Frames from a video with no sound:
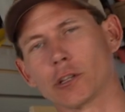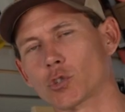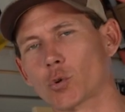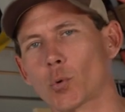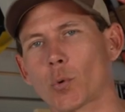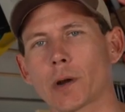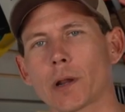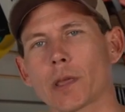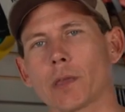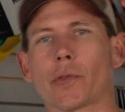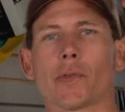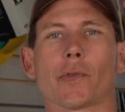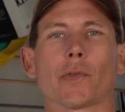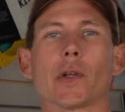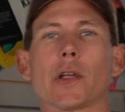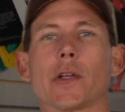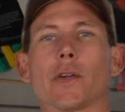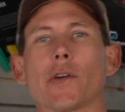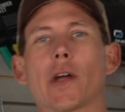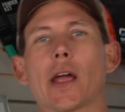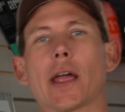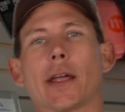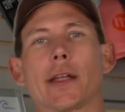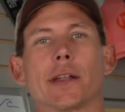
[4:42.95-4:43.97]
23
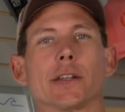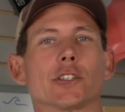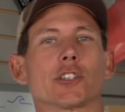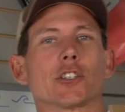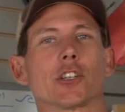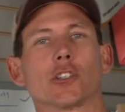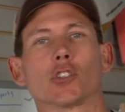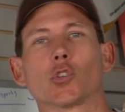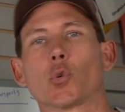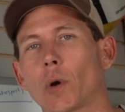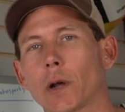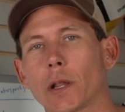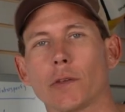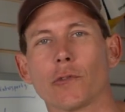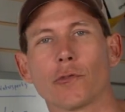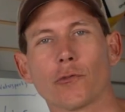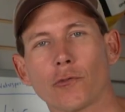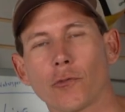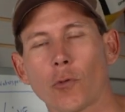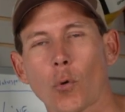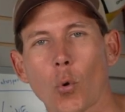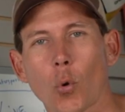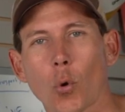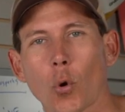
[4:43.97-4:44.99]
range, the
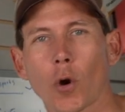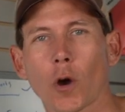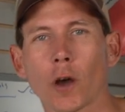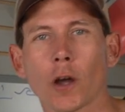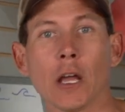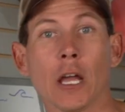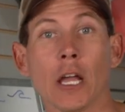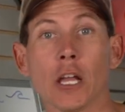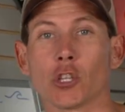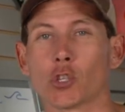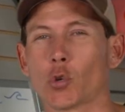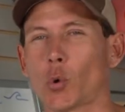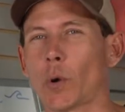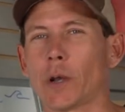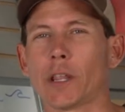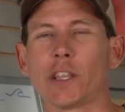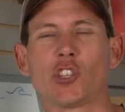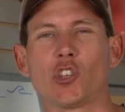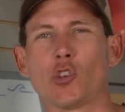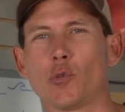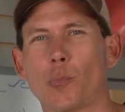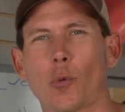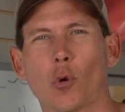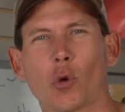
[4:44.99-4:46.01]
24,
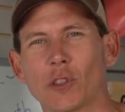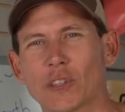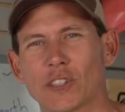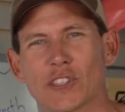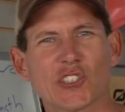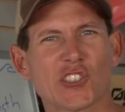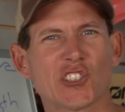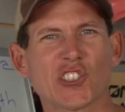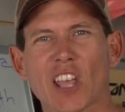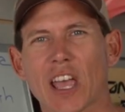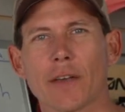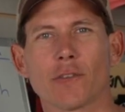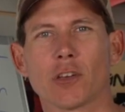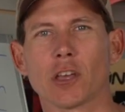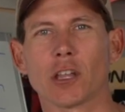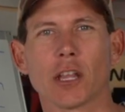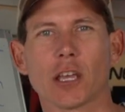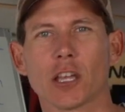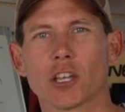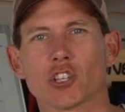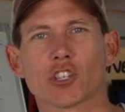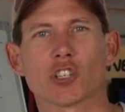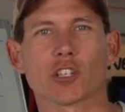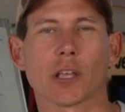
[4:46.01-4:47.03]

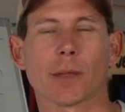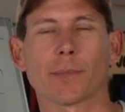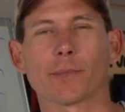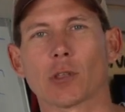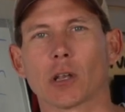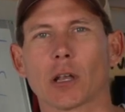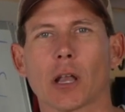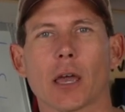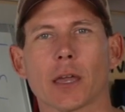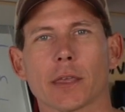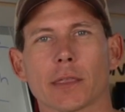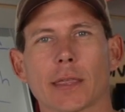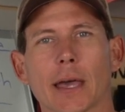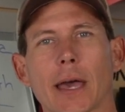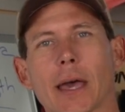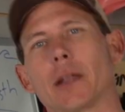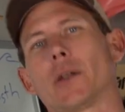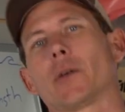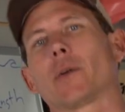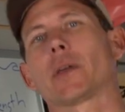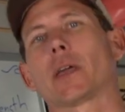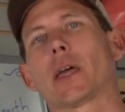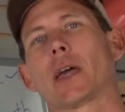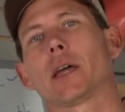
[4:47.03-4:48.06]
22.7-ish, something like that,
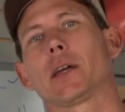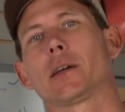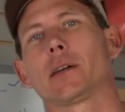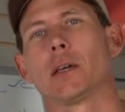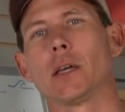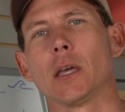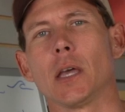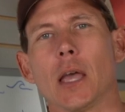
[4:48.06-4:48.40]
okay?